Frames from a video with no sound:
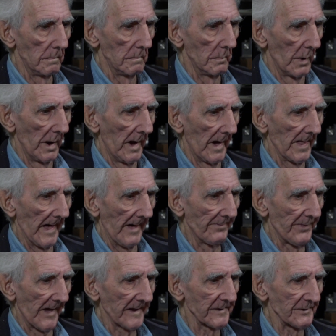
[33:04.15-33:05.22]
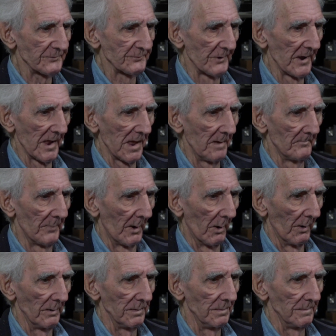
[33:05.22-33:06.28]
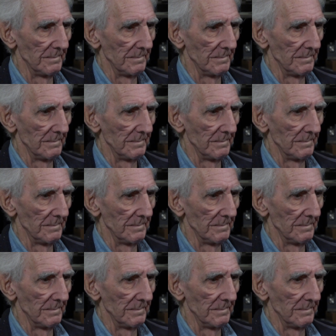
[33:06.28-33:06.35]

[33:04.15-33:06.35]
Well, I think it's really important.